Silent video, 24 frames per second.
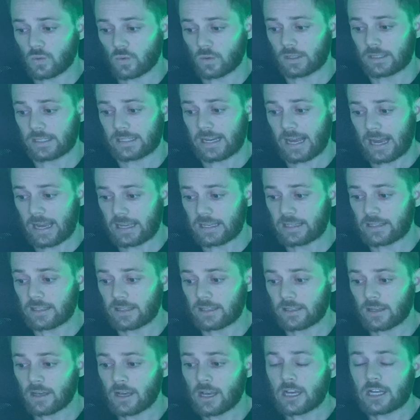
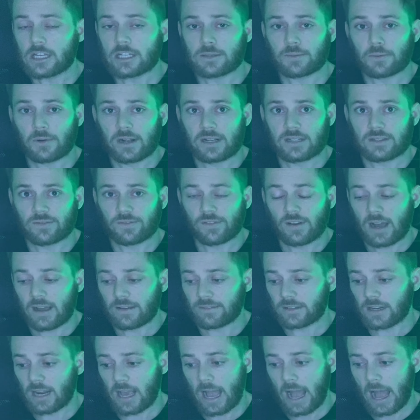190. Spreads
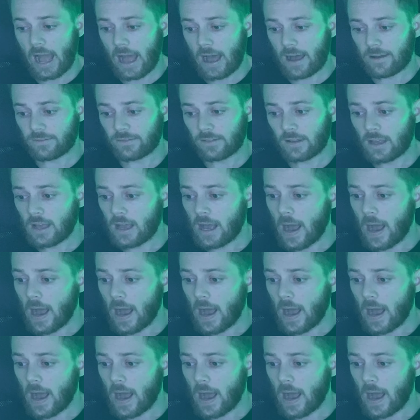five and a half.